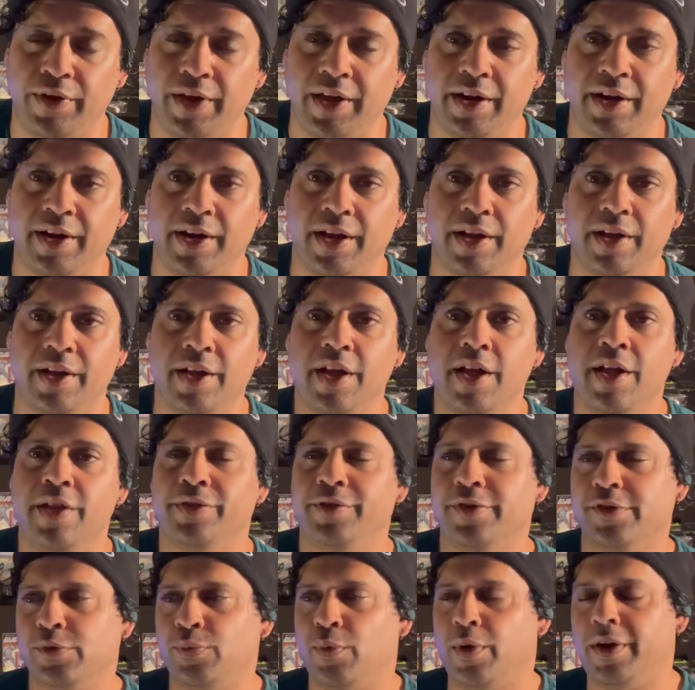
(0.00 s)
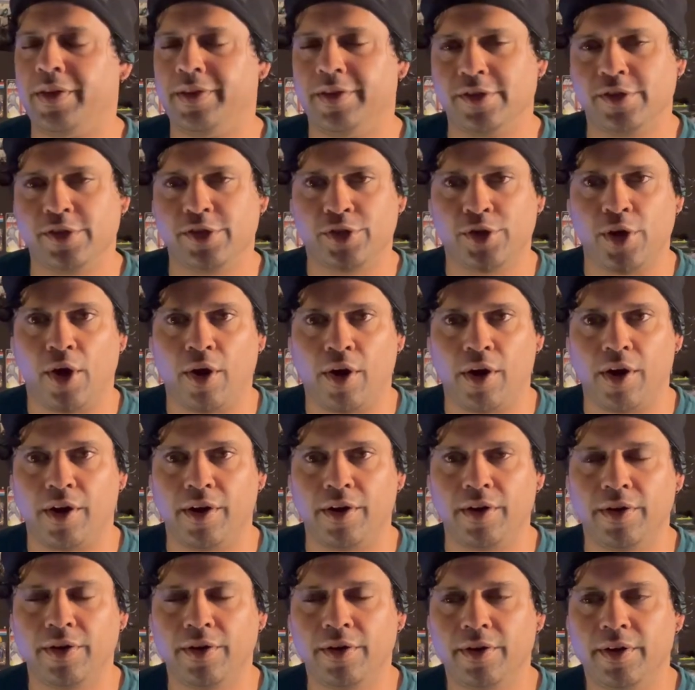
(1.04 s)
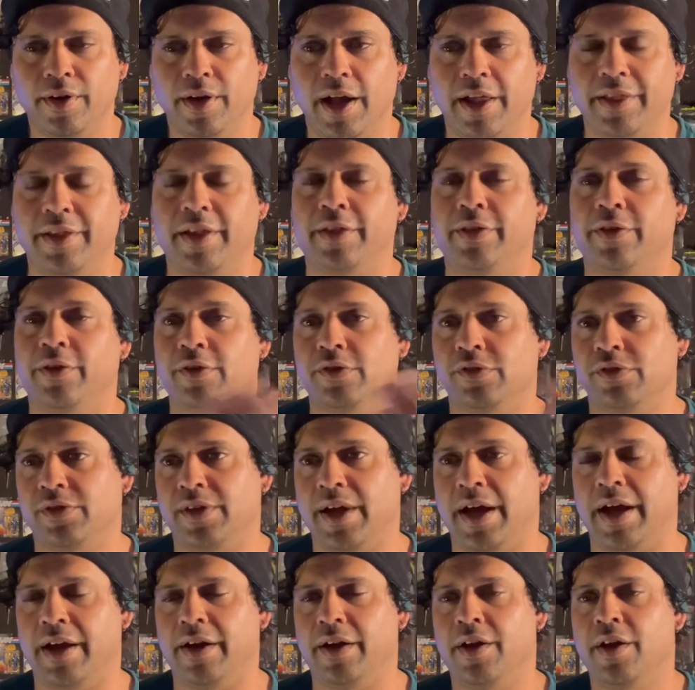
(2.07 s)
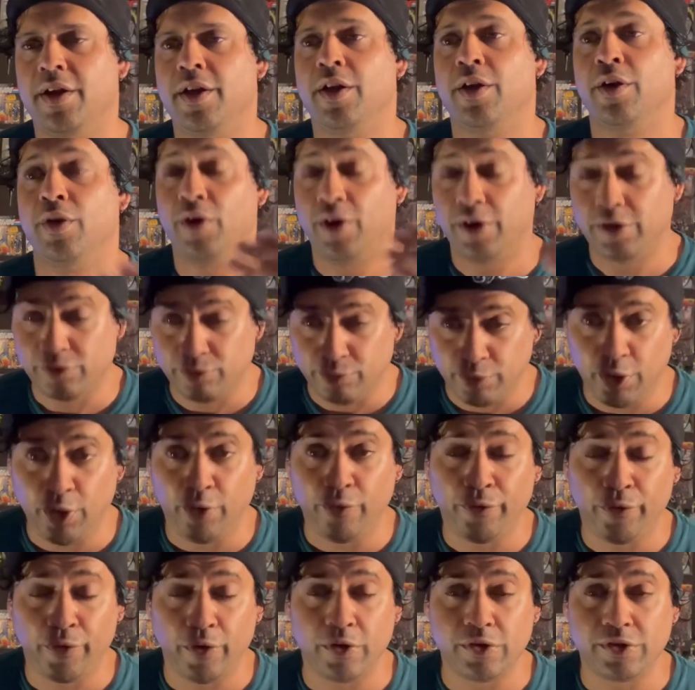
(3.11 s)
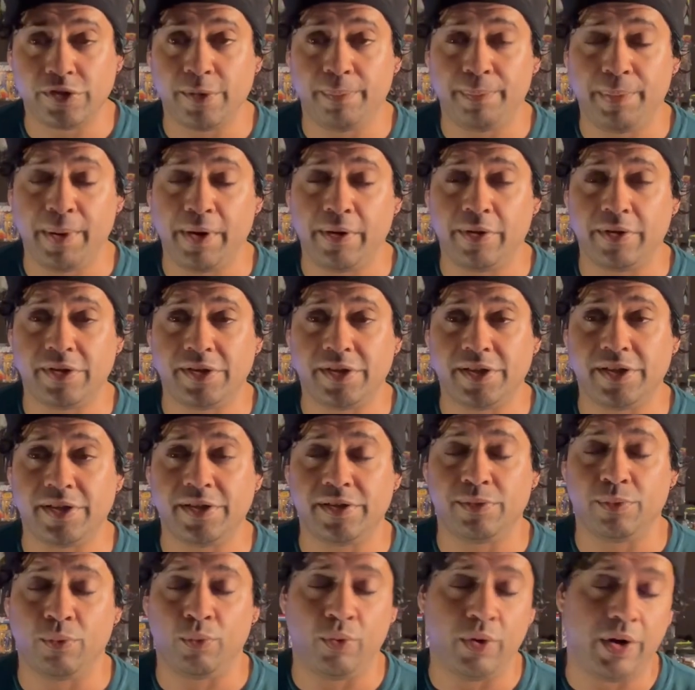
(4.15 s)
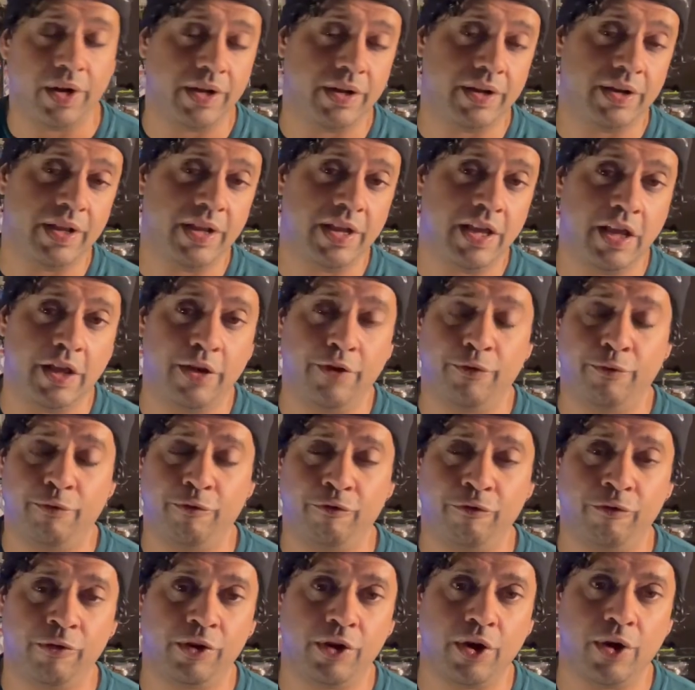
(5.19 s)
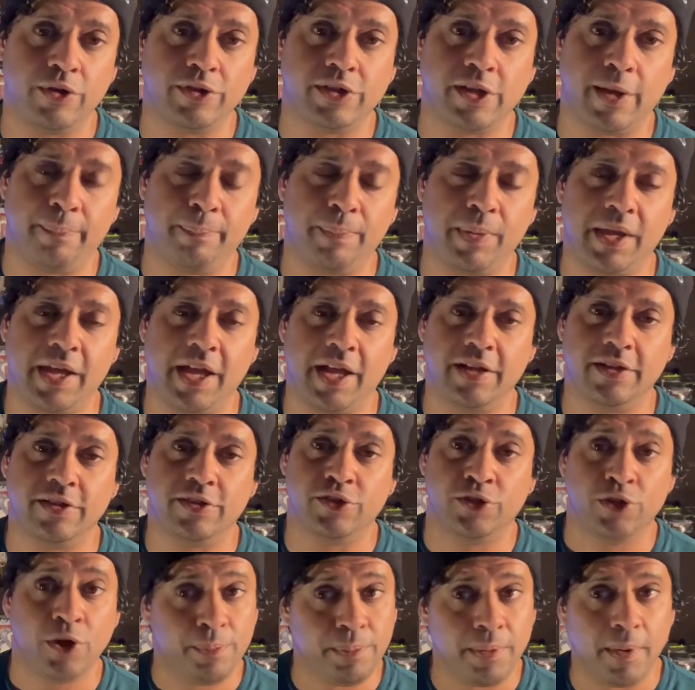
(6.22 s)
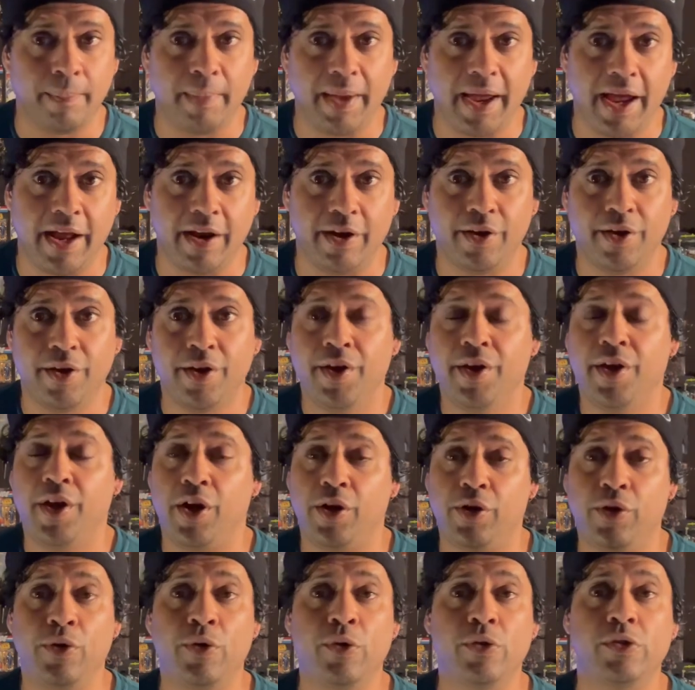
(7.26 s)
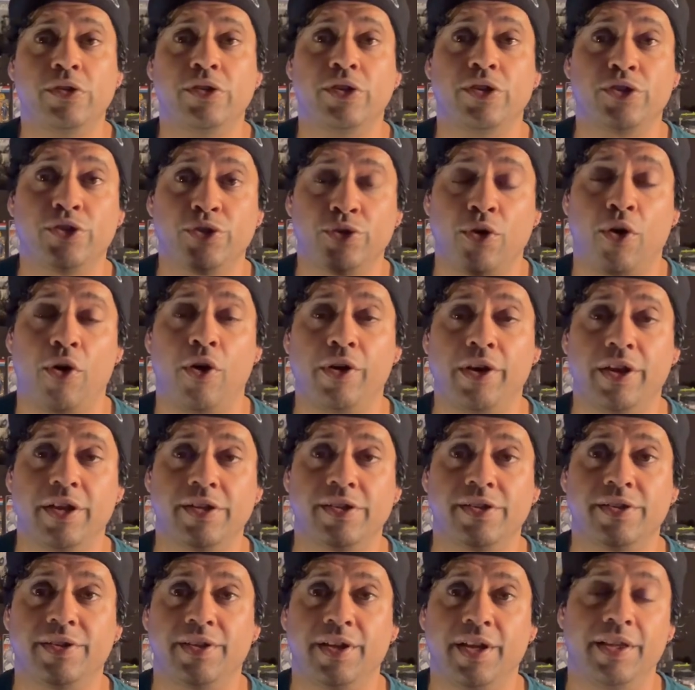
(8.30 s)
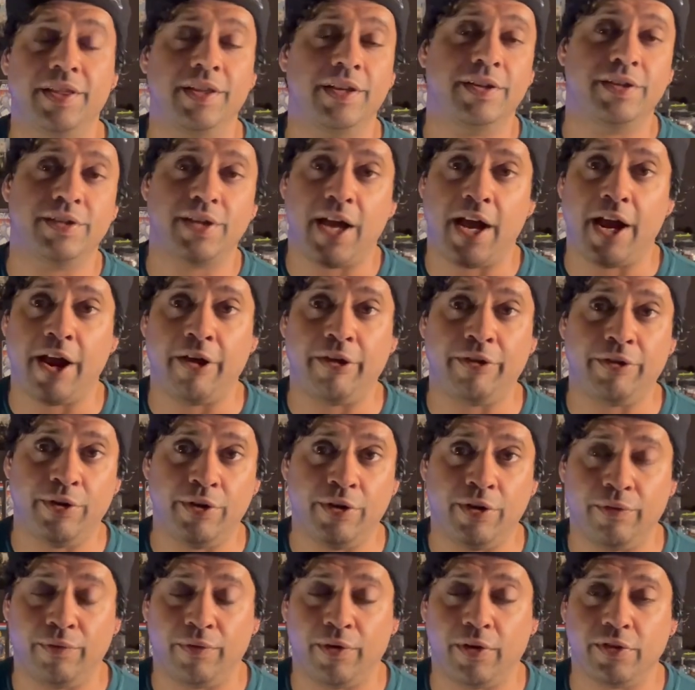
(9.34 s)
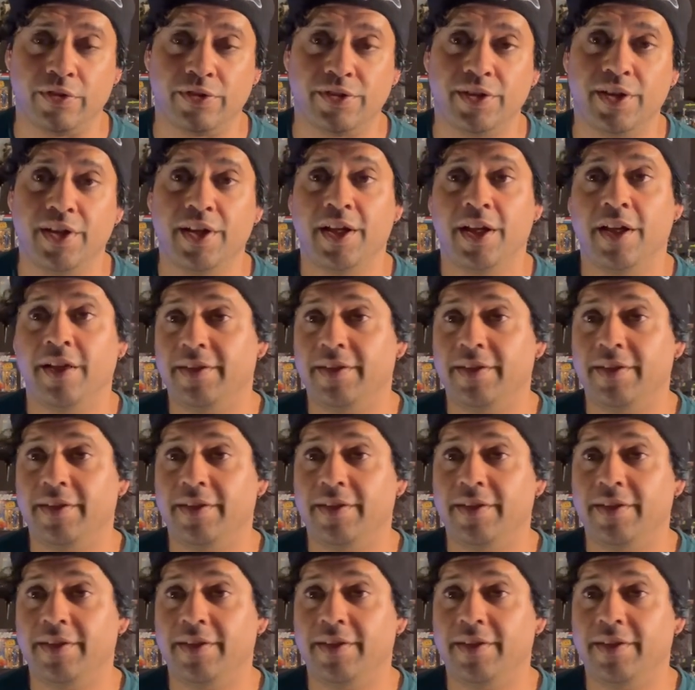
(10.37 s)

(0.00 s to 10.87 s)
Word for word: And uh, there's one of the Star, and then there's that his real first appearances when he goes up against Superman, and who is the strongest in the entire universe.